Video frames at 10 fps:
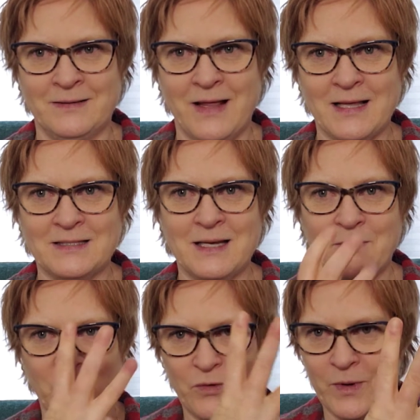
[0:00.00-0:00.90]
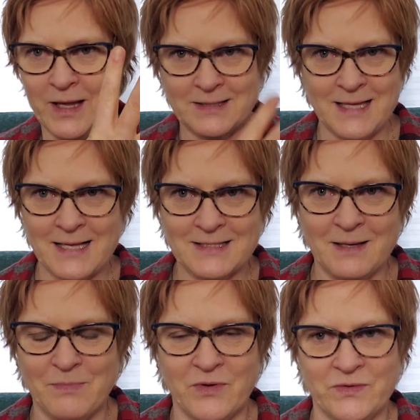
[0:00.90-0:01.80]
That's number 3. It's that
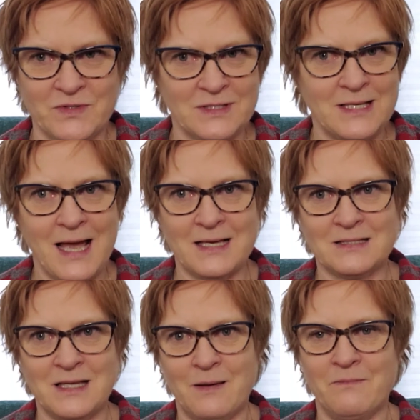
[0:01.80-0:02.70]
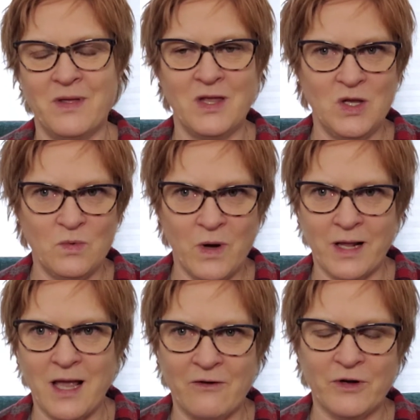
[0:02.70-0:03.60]
simple. Just ask them, you want
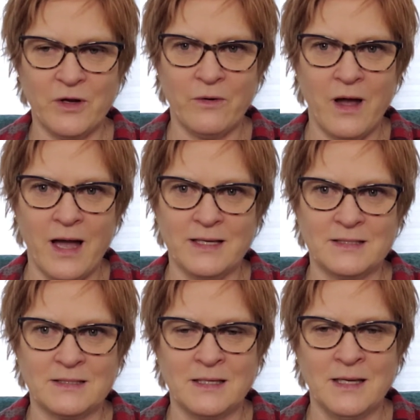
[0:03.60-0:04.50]
to cover your eyes.